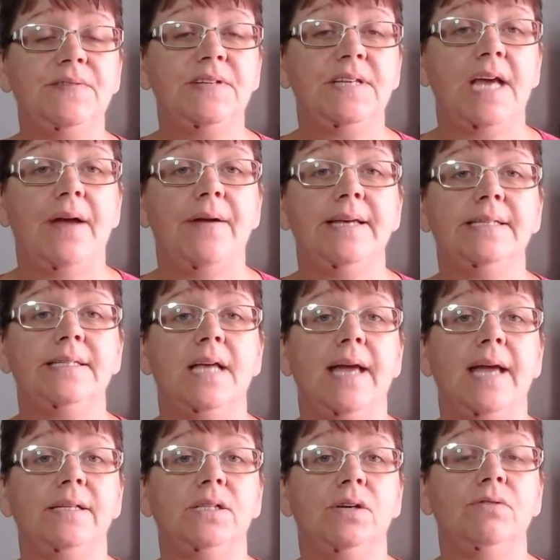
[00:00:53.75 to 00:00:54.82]
video is
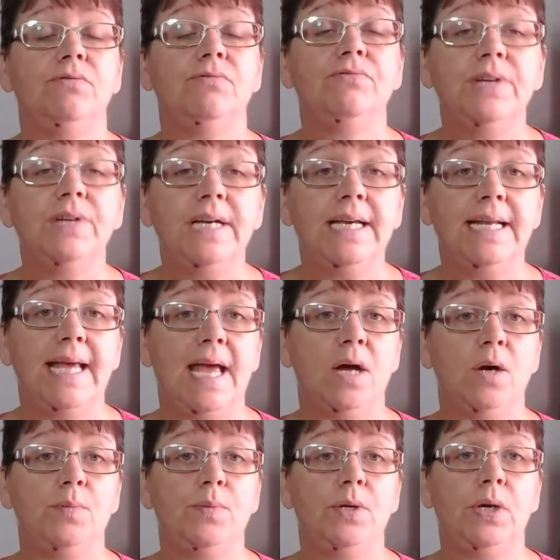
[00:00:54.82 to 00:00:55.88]
going to really
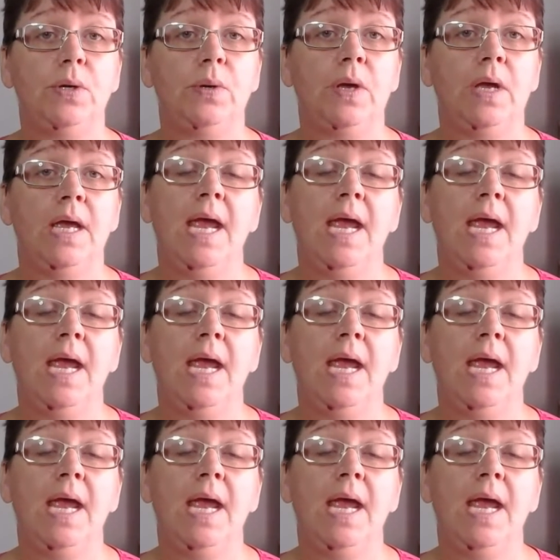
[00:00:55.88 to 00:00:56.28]
help you